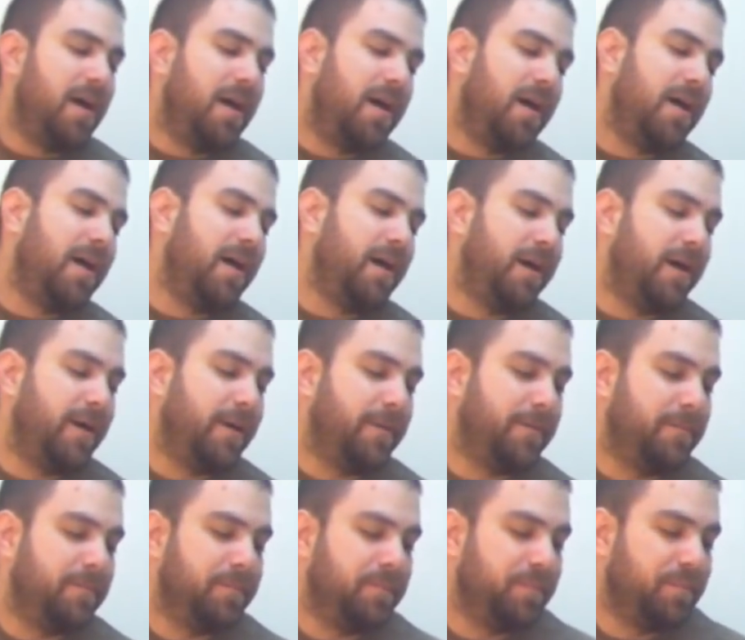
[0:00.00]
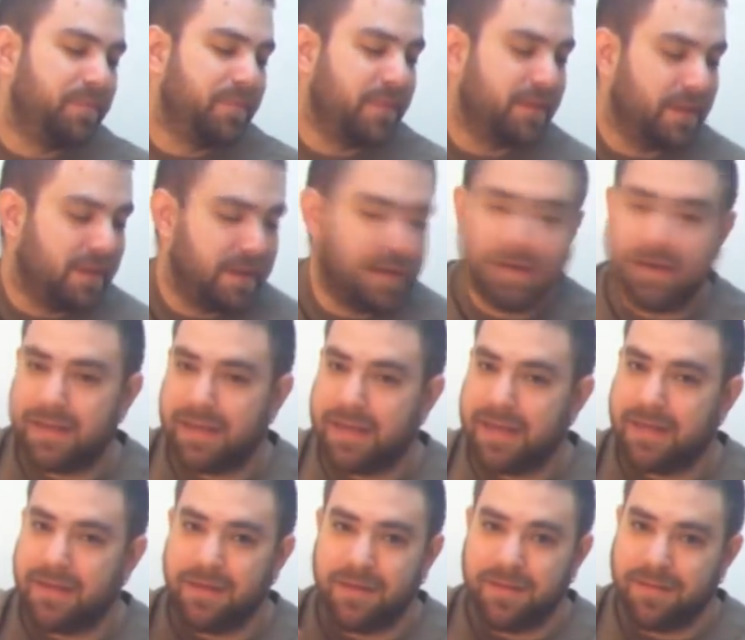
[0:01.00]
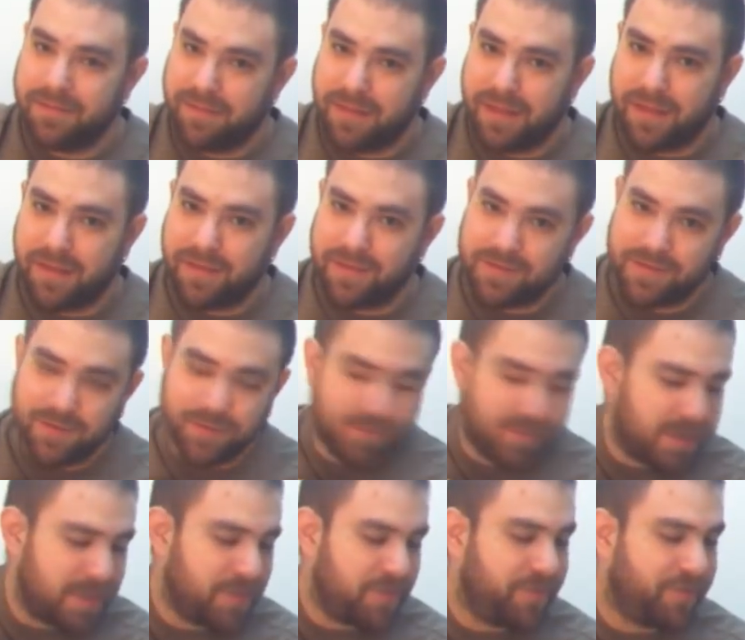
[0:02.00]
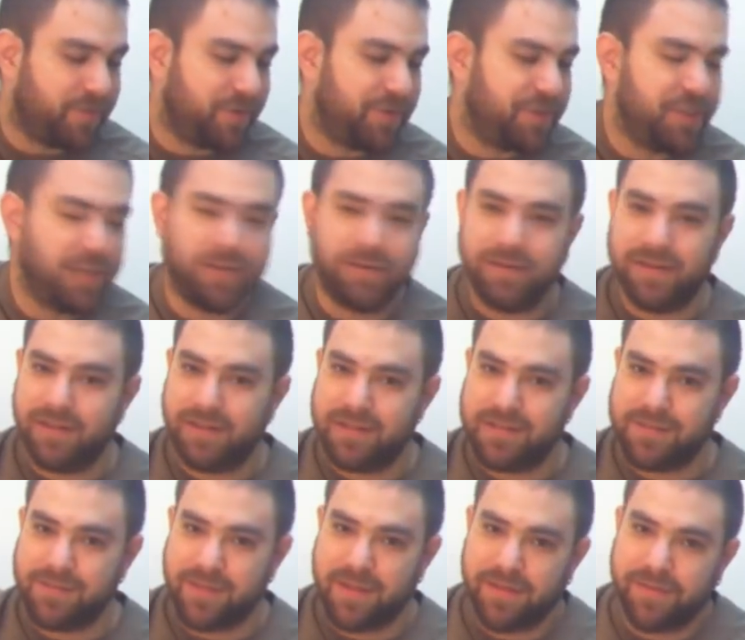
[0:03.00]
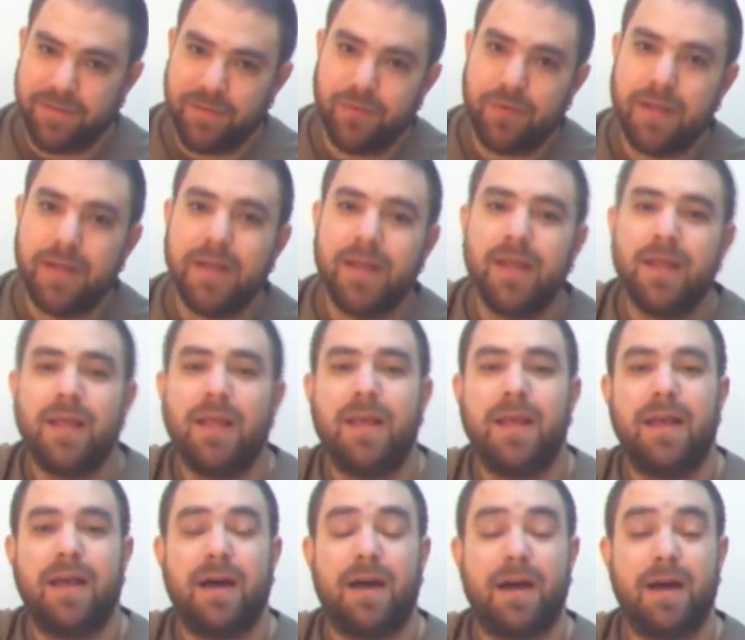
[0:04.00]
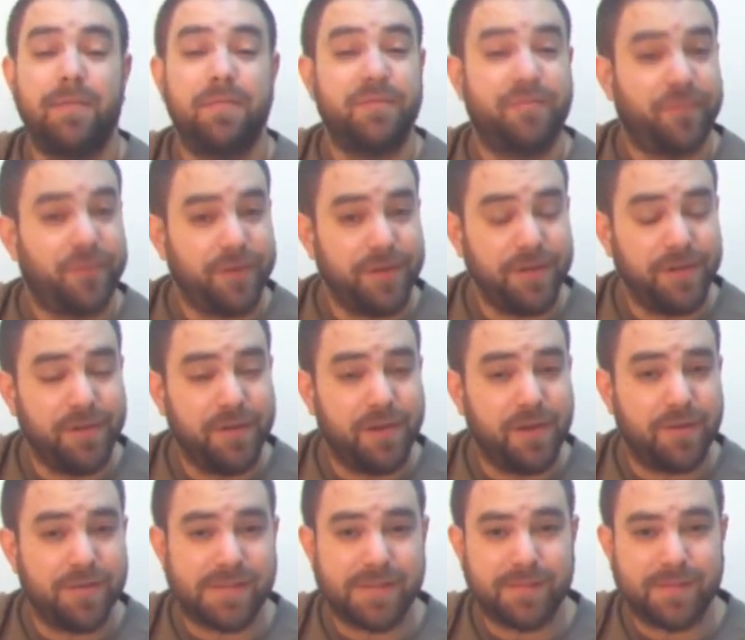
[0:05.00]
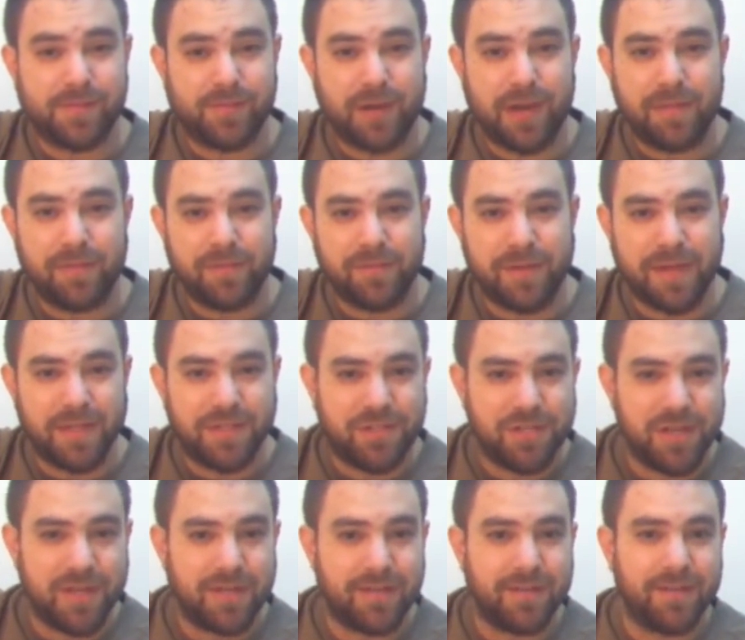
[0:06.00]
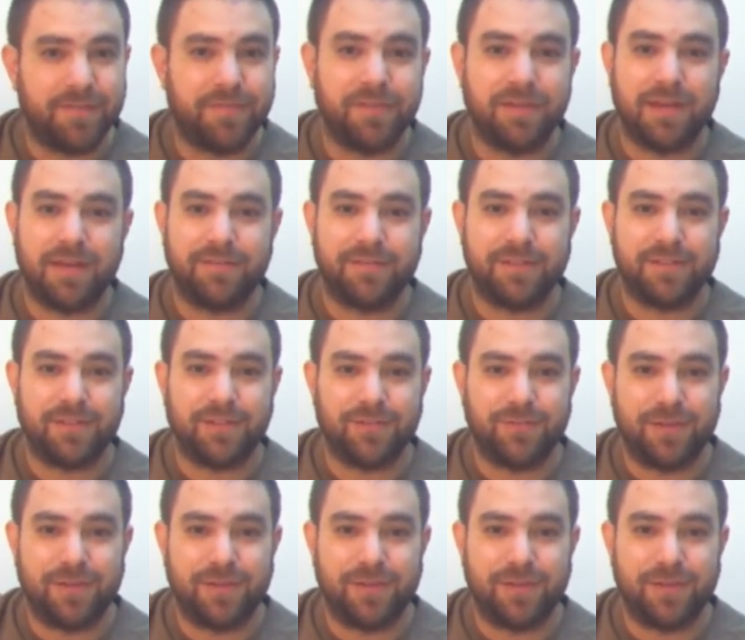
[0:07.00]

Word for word: Um, again, thank you so much for sharing this with everyone. Uh, before you go, subscribe to my channel if you haven't